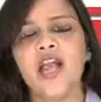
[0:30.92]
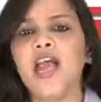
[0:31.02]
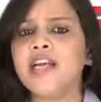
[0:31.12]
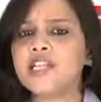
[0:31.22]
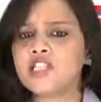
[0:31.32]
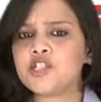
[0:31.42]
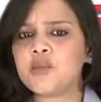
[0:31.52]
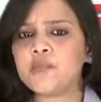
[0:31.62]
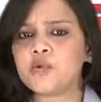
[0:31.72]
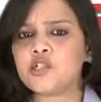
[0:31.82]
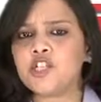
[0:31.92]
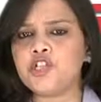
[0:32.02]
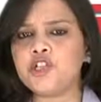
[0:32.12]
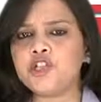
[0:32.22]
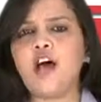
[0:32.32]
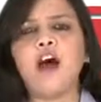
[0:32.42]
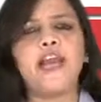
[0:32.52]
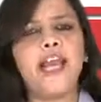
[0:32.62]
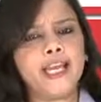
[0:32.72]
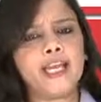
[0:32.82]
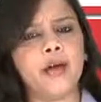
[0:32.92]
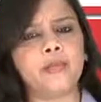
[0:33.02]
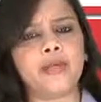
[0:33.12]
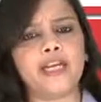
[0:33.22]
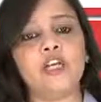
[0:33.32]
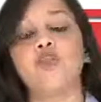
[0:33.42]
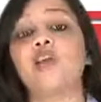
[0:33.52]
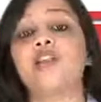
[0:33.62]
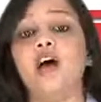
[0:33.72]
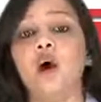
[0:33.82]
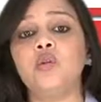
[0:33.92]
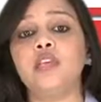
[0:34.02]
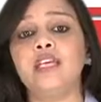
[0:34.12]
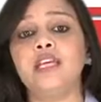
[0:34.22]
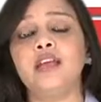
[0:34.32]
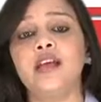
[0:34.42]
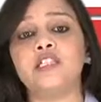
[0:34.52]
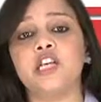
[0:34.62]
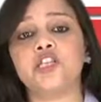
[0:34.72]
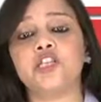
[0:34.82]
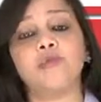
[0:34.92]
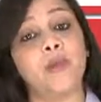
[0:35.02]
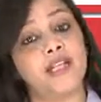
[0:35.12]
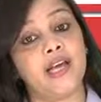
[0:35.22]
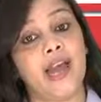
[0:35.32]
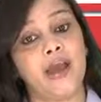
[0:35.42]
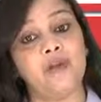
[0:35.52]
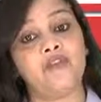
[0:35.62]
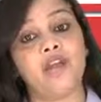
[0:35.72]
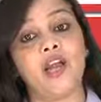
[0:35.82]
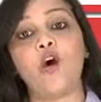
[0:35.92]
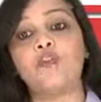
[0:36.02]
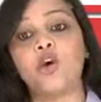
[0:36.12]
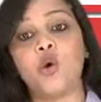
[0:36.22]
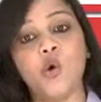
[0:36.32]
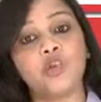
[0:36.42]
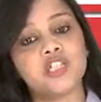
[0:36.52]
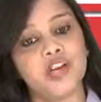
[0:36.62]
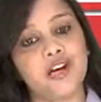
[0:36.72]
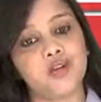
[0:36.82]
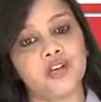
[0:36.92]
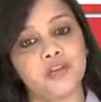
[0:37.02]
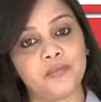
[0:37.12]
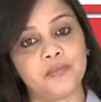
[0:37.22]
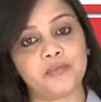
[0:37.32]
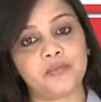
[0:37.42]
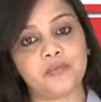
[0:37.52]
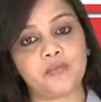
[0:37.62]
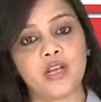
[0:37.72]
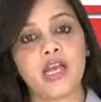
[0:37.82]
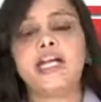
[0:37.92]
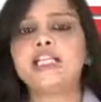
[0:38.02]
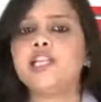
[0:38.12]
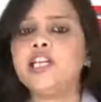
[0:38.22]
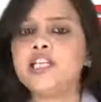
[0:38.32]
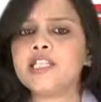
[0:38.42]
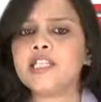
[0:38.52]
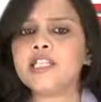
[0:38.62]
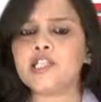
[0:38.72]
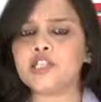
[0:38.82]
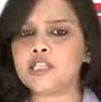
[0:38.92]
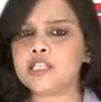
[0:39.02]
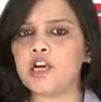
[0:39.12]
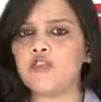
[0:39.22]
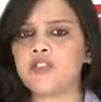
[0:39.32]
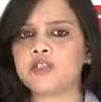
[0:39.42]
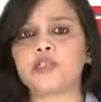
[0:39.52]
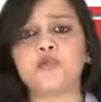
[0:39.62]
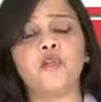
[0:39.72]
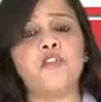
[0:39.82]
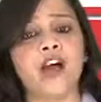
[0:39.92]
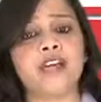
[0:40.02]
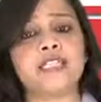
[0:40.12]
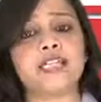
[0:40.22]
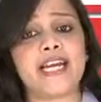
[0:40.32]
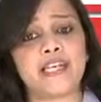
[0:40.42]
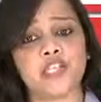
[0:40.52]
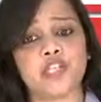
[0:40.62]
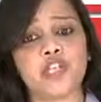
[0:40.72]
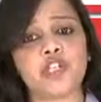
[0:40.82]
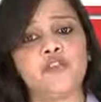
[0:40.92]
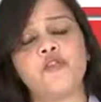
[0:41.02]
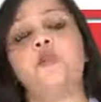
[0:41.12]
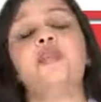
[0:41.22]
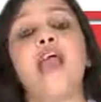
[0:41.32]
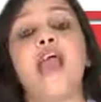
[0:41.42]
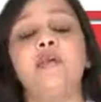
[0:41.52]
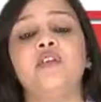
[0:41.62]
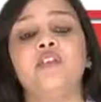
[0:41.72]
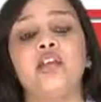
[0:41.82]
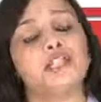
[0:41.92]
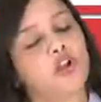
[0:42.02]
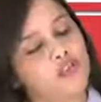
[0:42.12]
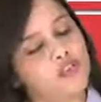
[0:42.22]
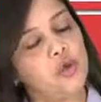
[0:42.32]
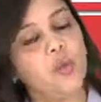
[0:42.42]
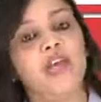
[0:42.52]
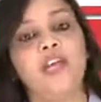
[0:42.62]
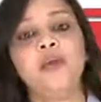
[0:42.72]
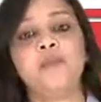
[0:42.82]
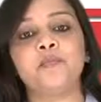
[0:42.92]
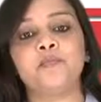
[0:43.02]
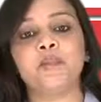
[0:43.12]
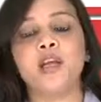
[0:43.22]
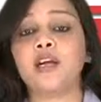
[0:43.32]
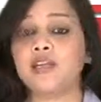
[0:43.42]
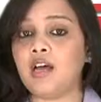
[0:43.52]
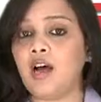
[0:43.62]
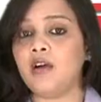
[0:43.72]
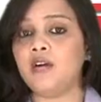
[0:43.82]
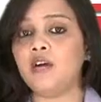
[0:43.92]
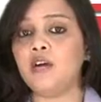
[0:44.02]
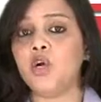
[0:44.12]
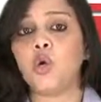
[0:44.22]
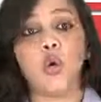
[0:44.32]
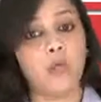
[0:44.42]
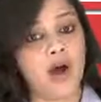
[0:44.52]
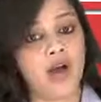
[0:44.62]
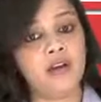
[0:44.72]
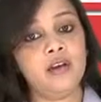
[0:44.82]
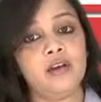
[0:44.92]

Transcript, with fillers: Attestation procedures are incomplete without the legalization by the MFA of the host country. Genius Attestation Services provides attestation from the MFAs of UAE, Qatar, Oman,